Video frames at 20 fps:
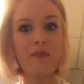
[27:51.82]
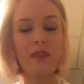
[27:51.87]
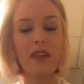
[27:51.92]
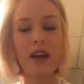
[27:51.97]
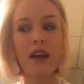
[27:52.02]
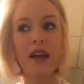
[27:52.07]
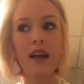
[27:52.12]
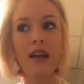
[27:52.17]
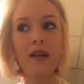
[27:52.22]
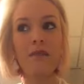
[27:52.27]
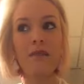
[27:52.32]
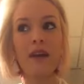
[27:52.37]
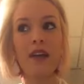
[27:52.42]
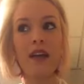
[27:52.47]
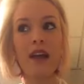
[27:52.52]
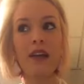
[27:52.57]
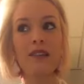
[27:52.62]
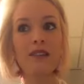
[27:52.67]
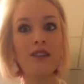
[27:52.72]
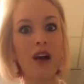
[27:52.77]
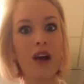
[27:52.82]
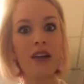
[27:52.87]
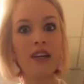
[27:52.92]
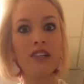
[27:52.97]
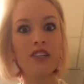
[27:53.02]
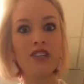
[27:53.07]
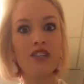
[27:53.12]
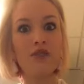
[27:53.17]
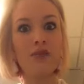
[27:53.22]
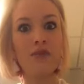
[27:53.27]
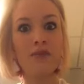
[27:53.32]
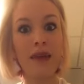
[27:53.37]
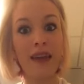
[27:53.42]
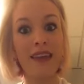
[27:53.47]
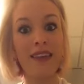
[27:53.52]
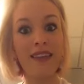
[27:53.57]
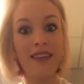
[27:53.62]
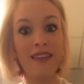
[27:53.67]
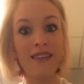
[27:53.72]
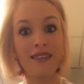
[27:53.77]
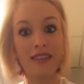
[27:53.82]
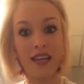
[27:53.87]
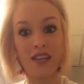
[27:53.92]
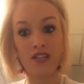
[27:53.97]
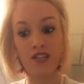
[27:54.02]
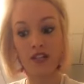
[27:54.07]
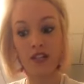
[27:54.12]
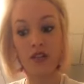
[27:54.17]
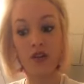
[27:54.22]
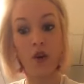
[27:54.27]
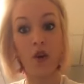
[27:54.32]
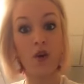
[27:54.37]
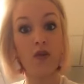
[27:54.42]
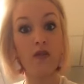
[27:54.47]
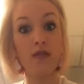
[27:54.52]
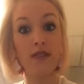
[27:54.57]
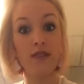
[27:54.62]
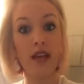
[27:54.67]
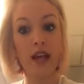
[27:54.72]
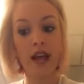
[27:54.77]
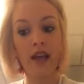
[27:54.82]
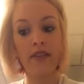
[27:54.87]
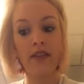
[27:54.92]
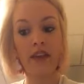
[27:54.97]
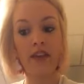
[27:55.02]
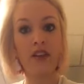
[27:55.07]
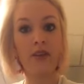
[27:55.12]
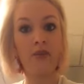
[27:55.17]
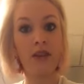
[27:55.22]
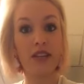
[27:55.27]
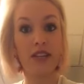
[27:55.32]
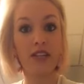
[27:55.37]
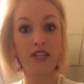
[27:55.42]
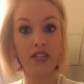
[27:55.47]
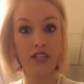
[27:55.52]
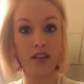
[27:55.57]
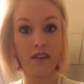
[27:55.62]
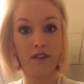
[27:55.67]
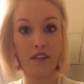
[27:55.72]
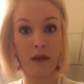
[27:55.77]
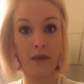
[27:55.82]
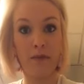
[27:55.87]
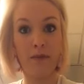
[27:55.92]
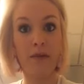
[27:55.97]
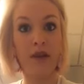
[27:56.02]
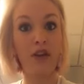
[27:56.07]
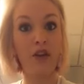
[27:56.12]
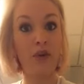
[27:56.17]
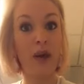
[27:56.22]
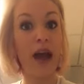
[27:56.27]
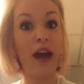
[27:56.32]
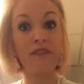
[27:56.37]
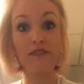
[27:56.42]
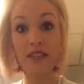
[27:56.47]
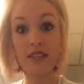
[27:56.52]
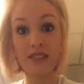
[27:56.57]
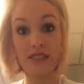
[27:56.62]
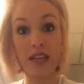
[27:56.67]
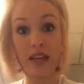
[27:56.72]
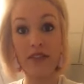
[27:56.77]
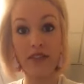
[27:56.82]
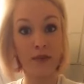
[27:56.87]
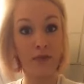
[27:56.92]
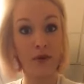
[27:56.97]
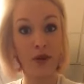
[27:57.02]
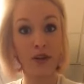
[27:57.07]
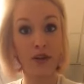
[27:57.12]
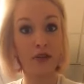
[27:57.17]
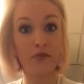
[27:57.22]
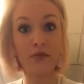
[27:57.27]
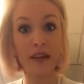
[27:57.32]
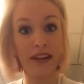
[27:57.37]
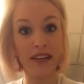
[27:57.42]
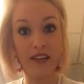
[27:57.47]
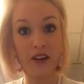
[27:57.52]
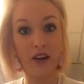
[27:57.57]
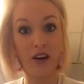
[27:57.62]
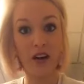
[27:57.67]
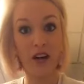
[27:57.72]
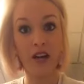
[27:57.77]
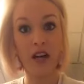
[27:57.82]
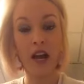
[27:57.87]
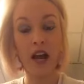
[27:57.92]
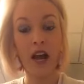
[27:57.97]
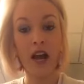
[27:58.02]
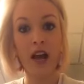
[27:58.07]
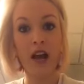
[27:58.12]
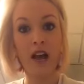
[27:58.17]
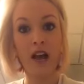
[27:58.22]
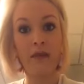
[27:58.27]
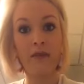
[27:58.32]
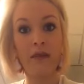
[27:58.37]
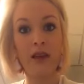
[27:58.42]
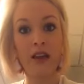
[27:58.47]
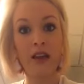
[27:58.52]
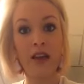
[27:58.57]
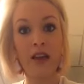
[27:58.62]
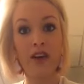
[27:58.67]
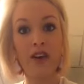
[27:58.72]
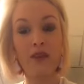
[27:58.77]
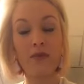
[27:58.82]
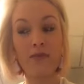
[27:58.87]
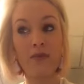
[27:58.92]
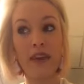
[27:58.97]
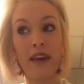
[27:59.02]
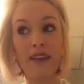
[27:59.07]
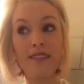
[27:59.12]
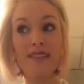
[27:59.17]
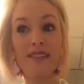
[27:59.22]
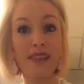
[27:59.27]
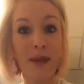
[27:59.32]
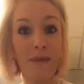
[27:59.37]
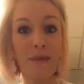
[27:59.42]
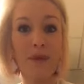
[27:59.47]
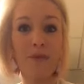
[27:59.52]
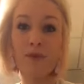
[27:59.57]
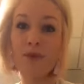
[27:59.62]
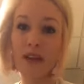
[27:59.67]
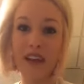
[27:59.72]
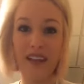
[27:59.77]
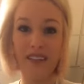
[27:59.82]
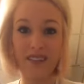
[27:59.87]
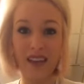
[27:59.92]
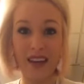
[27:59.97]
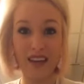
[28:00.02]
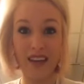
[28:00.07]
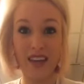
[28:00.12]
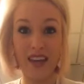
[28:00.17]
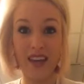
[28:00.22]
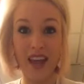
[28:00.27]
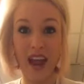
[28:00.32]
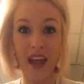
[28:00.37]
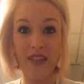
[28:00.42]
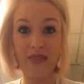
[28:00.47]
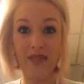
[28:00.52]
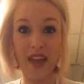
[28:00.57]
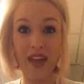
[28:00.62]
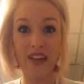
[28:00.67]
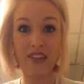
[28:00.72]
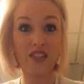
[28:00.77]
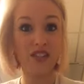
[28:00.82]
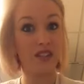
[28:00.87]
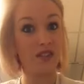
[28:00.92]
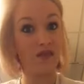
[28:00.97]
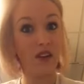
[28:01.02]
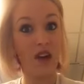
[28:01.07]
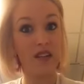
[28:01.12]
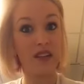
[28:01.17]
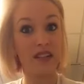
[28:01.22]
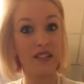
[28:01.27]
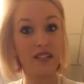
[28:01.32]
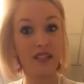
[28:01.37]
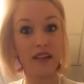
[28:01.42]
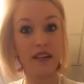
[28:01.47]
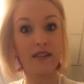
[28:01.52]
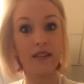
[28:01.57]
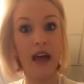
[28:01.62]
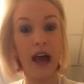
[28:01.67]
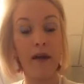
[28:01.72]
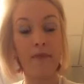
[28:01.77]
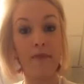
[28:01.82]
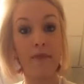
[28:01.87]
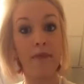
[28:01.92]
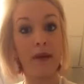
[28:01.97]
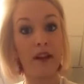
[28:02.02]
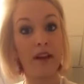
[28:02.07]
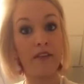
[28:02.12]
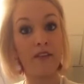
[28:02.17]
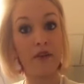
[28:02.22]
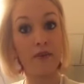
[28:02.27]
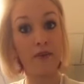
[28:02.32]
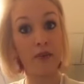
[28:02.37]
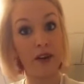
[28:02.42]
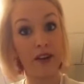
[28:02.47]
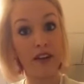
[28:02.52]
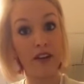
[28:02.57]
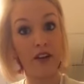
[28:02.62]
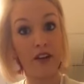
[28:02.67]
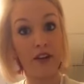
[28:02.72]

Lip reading: As long as you make these things your goals, then you can achieve them. But you have to set them on your radar. Because some people get lucky and they just fall into their lap. But if you put it on